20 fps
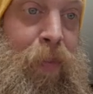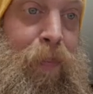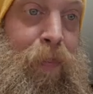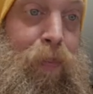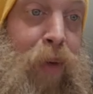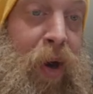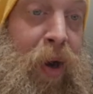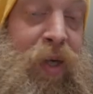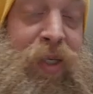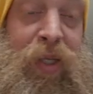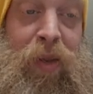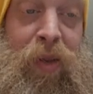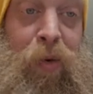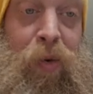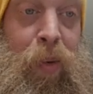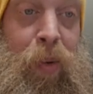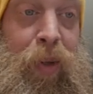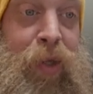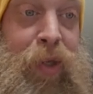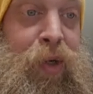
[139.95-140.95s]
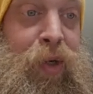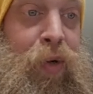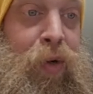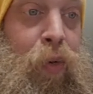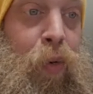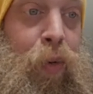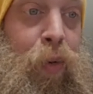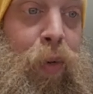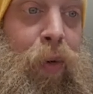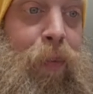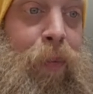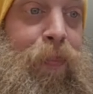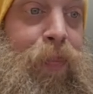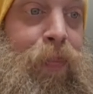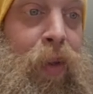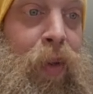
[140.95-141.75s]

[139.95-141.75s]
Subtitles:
practicing their religion, or